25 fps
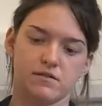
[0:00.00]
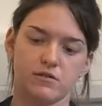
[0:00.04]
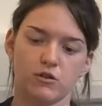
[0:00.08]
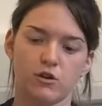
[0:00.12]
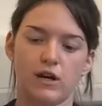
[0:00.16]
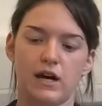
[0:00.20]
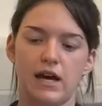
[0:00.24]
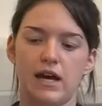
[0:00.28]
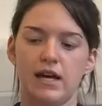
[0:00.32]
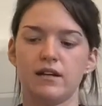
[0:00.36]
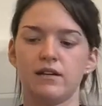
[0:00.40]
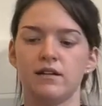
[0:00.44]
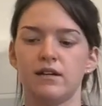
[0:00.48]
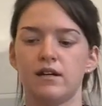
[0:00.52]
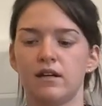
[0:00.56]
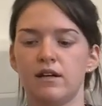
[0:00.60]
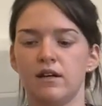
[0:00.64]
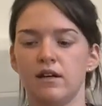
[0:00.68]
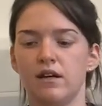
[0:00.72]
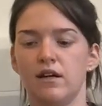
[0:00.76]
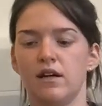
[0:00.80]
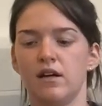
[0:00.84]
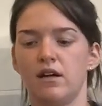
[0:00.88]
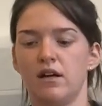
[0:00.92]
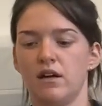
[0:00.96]
Okay.
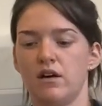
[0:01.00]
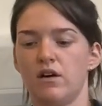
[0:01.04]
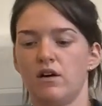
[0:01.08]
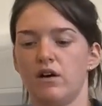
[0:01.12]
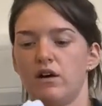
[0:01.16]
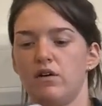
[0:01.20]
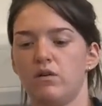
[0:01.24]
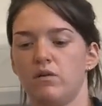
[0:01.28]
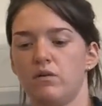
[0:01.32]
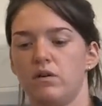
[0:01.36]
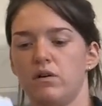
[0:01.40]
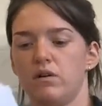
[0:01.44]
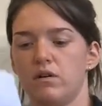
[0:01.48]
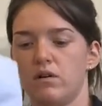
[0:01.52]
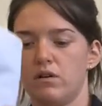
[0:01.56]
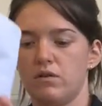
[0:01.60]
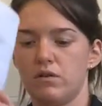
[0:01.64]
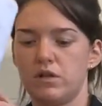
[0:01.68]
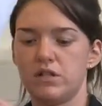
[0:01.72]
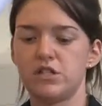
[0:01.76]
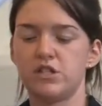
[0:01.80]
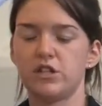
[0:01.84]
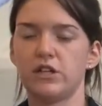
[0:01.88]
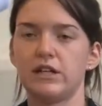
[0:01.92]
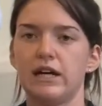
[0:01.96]

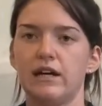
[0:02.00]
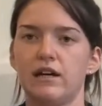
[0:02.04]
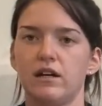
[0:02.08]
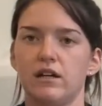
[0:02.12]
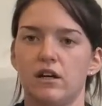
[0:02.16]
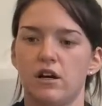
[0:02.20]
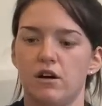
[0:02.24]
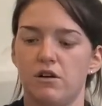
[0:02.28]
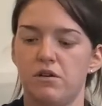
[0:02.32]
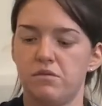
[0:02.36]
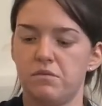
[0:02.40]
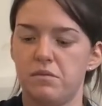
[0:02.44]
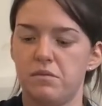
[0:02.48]
Once you get going